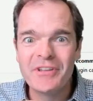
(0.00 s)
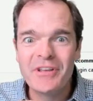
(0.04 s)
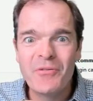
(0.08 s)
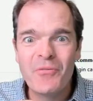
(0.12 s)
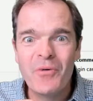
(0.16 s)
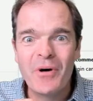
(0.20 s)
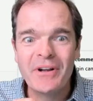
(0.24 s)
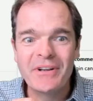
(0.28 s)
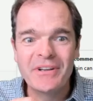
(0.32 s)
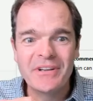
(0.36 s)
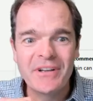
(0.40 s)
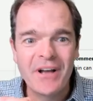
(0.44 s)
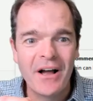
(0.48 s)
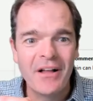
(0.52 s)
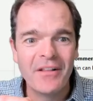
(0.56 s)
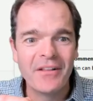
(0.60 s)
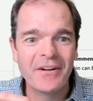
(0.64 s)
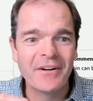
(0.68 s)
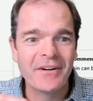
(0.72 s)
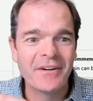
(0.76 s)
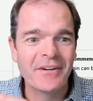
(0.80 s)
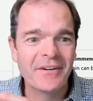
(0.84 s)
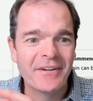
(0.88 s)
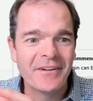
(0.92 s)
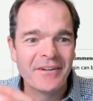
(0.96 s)
one
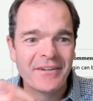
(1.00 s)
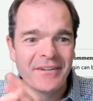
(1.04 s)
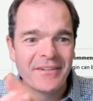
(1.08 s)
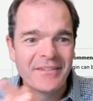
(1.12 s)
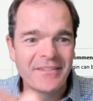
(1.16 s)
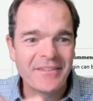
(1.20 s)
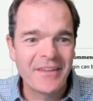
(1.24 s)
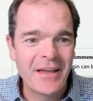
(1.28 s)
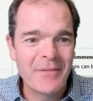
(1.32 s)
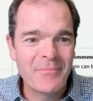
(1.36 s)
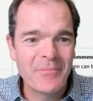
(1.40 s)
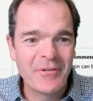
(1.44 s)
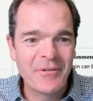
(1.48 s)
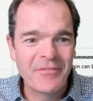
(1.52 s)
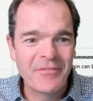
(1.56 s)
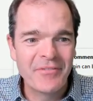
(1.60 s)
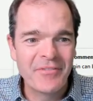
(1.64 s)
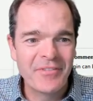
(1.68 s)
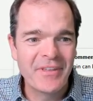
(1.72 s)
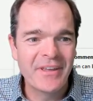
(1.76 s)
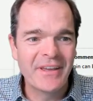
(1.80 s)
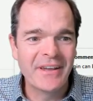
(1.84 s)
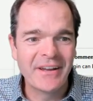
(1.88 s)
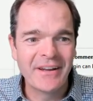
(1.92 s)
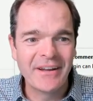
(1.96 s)
color type of
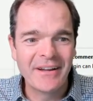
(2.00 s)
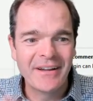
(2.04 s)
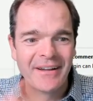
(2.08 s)
thing,